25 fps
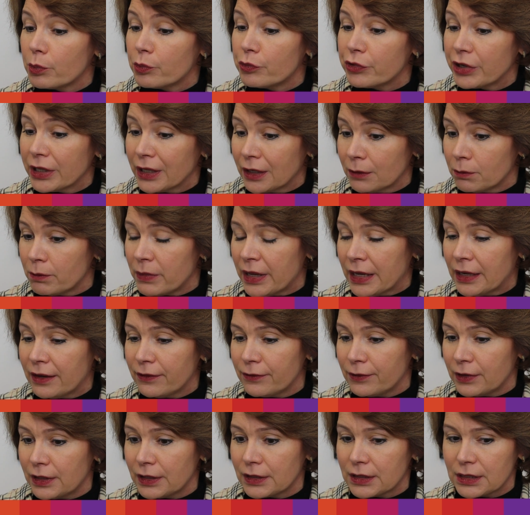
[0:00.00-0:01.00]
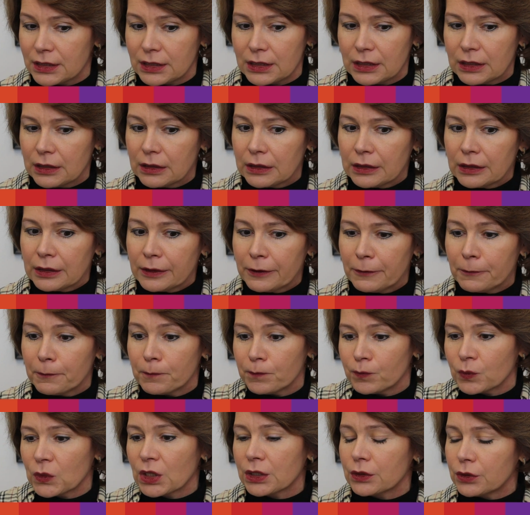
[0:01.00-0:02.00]
bringing benefits
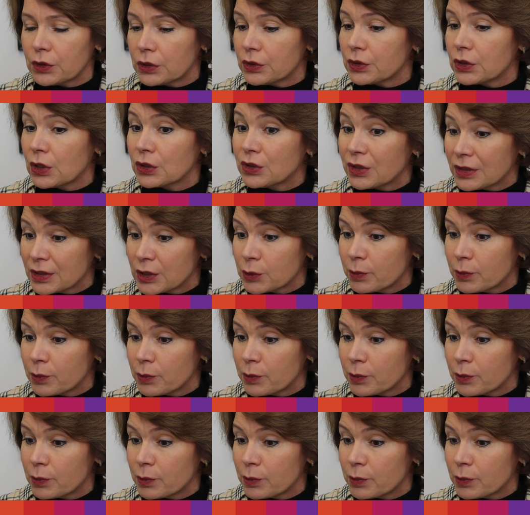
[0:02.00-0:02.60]
to a certain